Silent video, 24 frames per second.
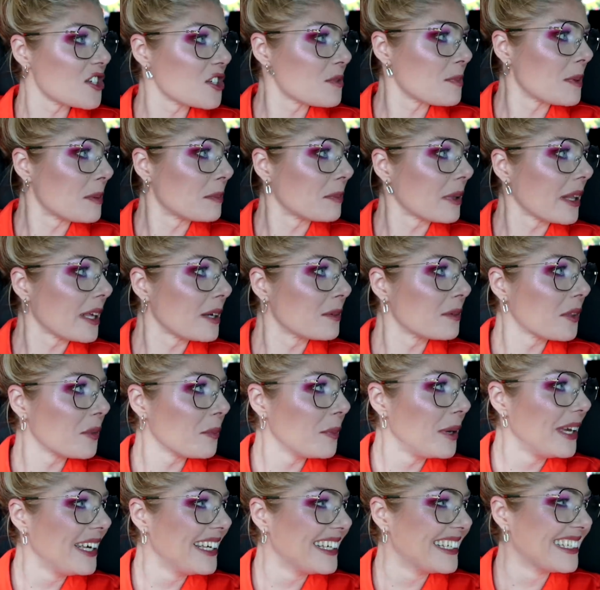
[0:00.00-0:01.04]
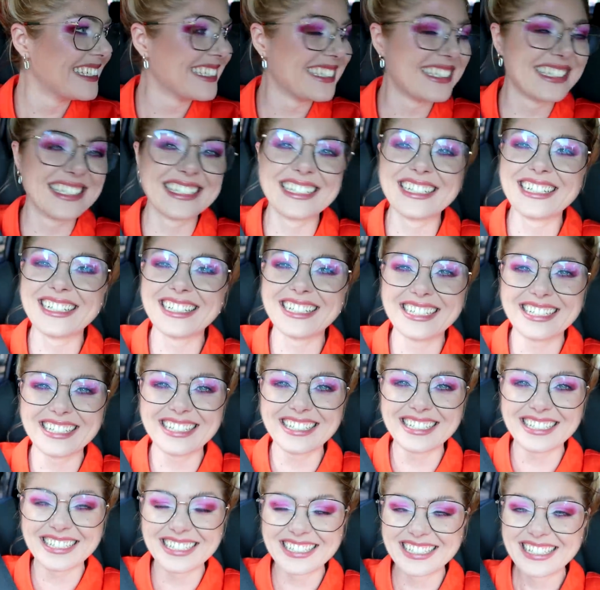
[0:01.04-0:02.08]
she's been playing with me.
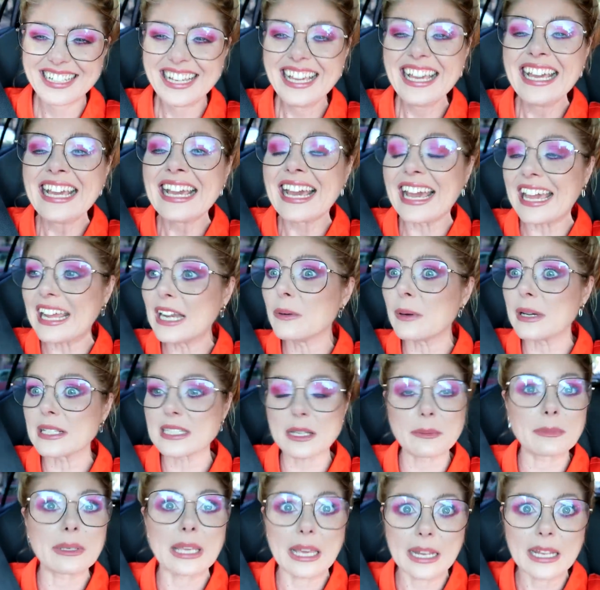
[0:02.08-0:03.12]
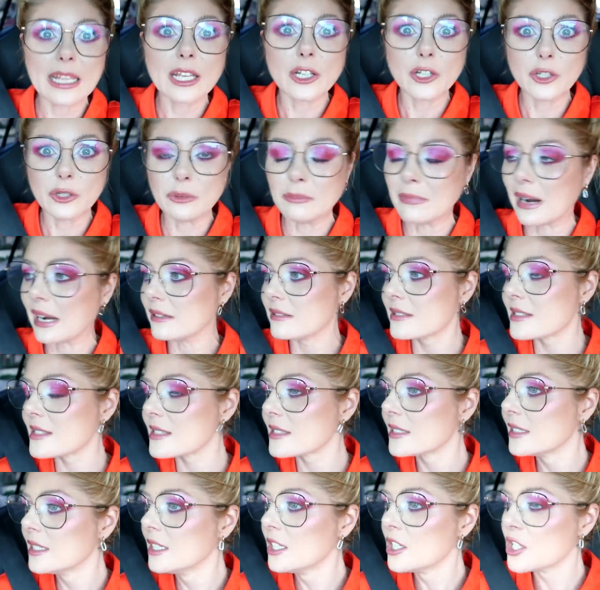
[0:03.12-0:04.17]
Anyways, I'm getting a new
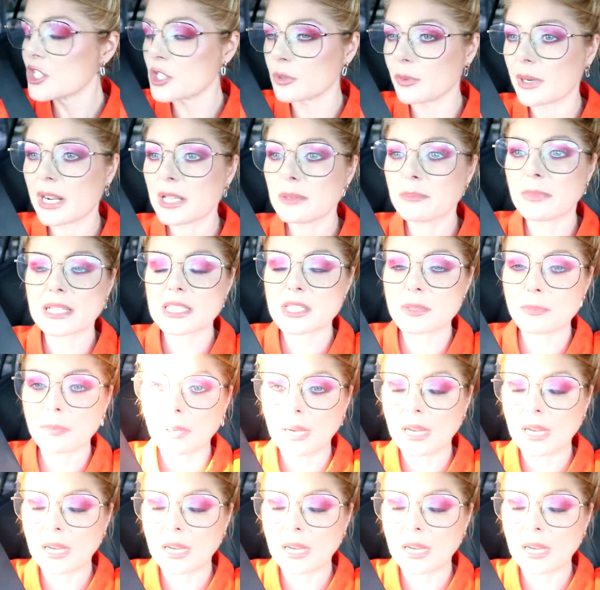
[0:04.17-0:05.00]
mouse. So we're at Best